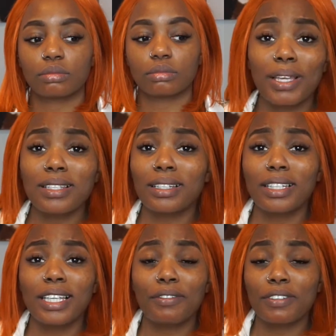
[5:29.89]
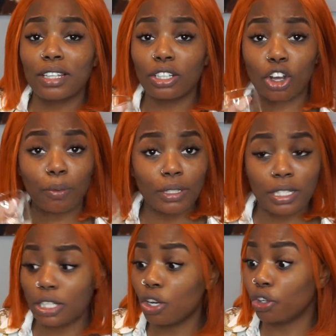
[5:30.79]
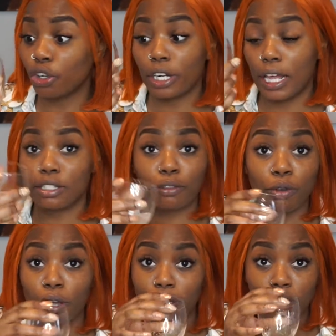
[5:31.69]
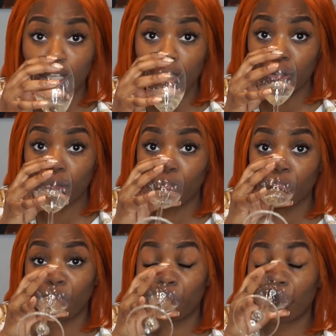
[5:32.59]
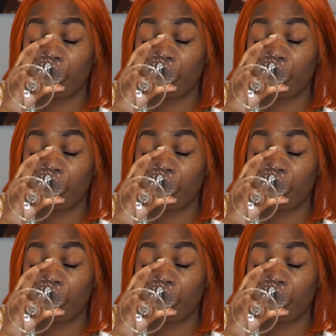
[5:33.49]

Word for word: basically, if it's not your cup of tea or your glass of wine,